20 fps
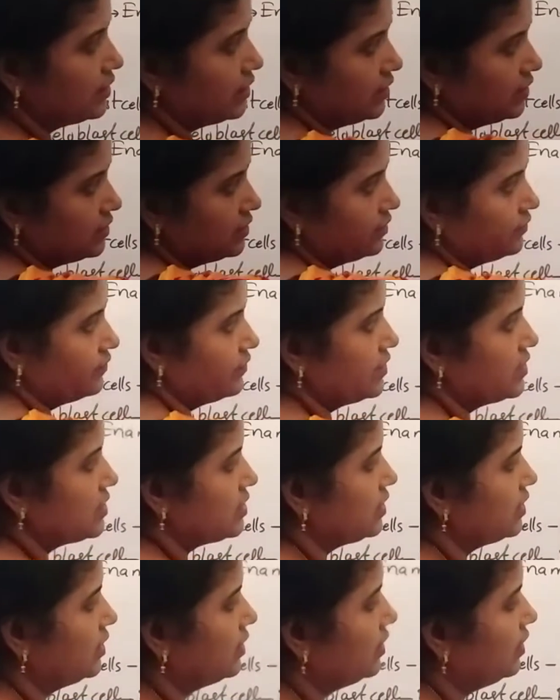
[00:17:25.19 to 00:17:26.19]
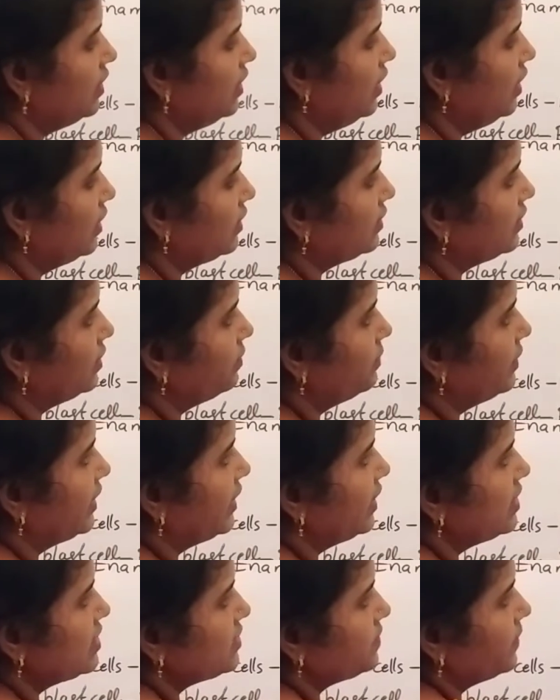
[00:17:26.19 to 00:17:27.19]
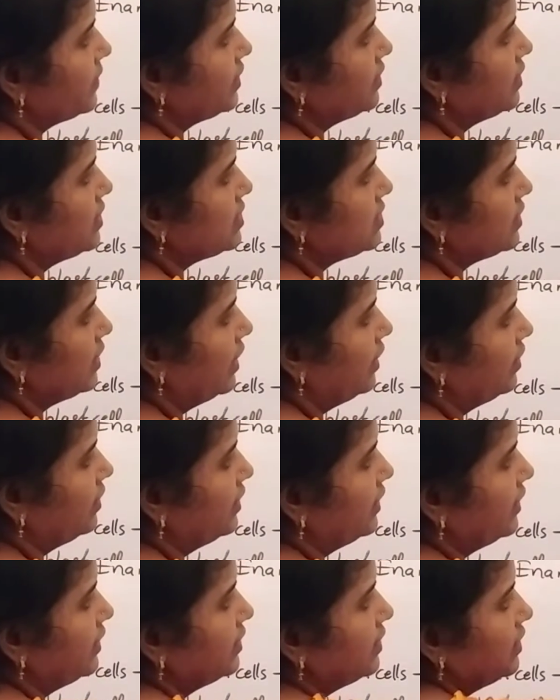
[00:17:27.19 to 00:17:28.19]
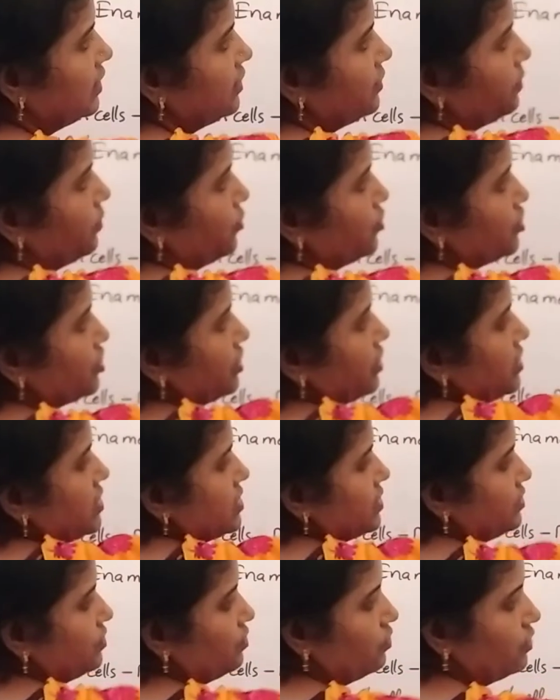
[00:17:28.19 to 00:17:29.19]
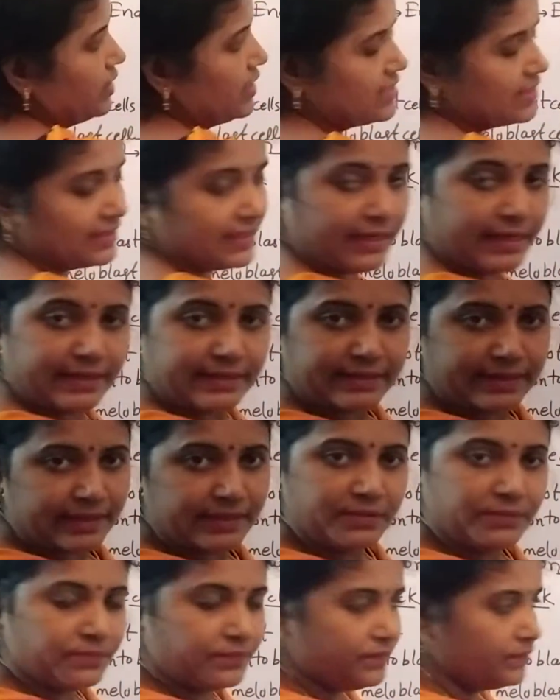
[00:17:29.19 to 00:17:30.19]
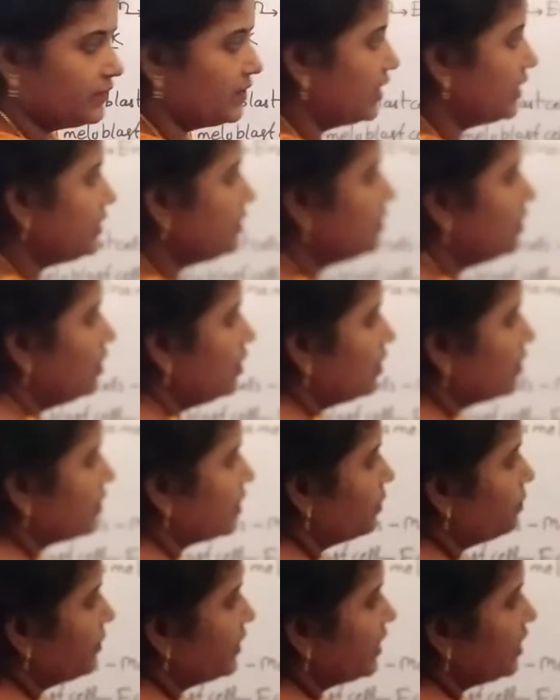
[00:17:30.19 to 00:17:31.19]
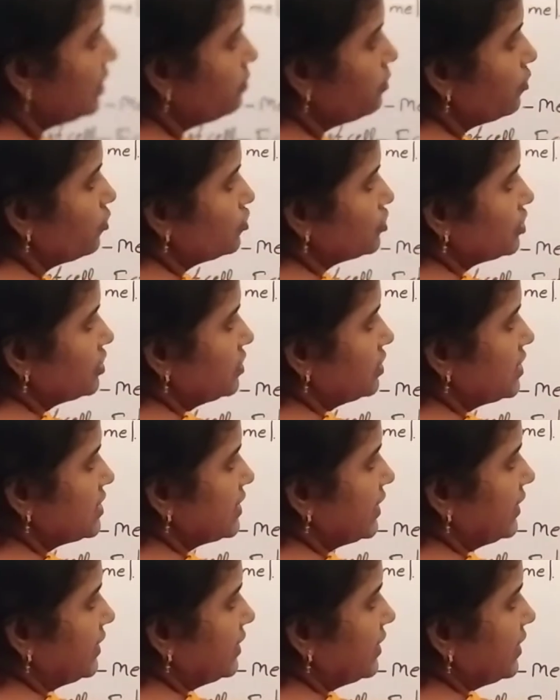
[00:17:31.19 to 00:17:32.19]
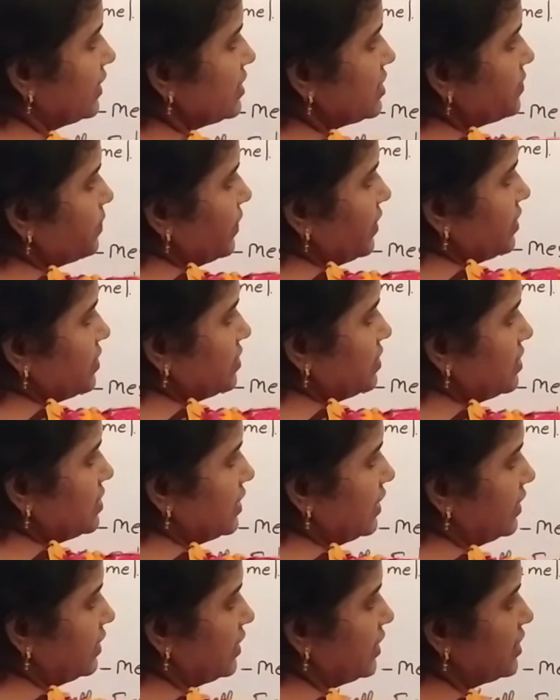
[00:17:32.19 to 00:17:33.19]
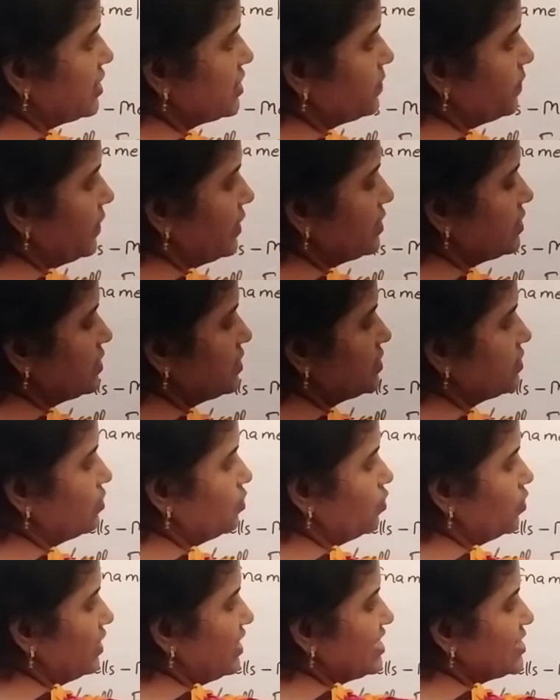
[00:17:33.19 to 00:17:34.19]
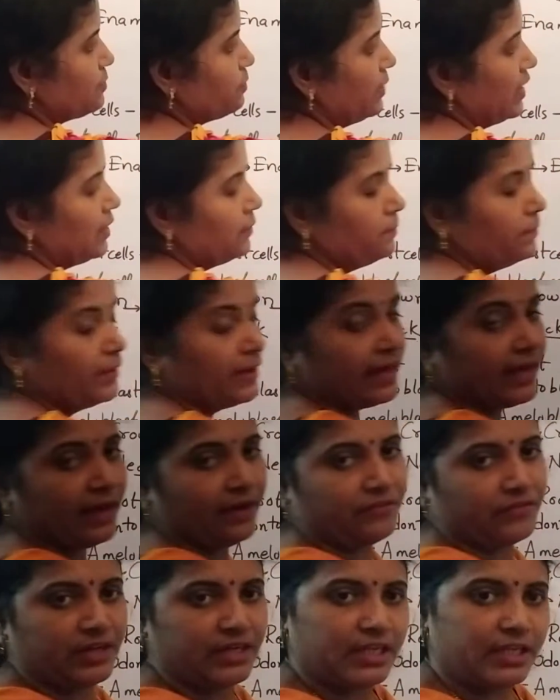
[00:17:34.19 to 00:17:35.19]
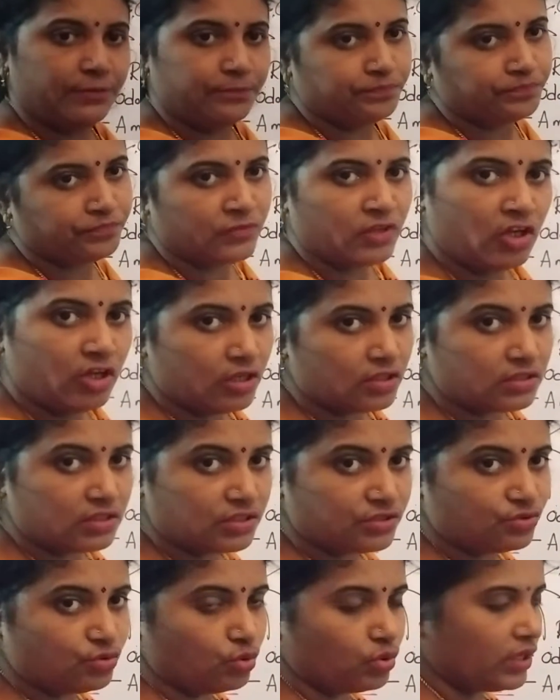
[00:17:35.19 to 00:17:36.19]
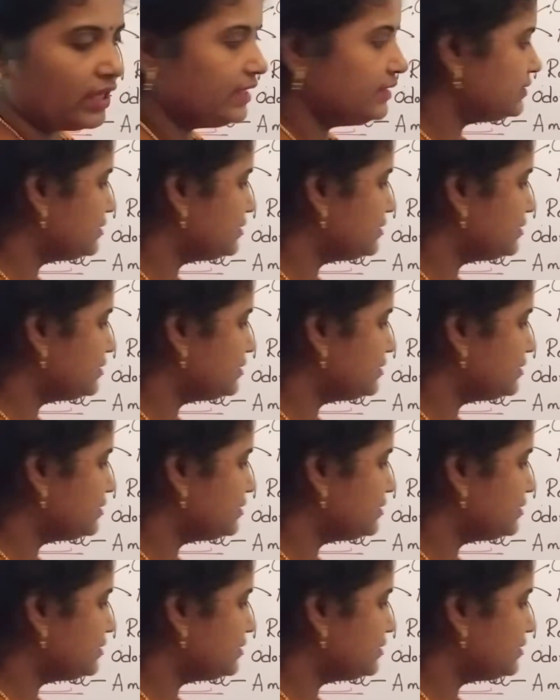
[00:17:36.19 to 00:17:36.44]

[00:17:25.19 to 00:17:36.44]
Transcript: teeth, if you see the middle space, this green color portion is known as dentine, right? The middle portion, this entire space is known as pulp cavity. It is known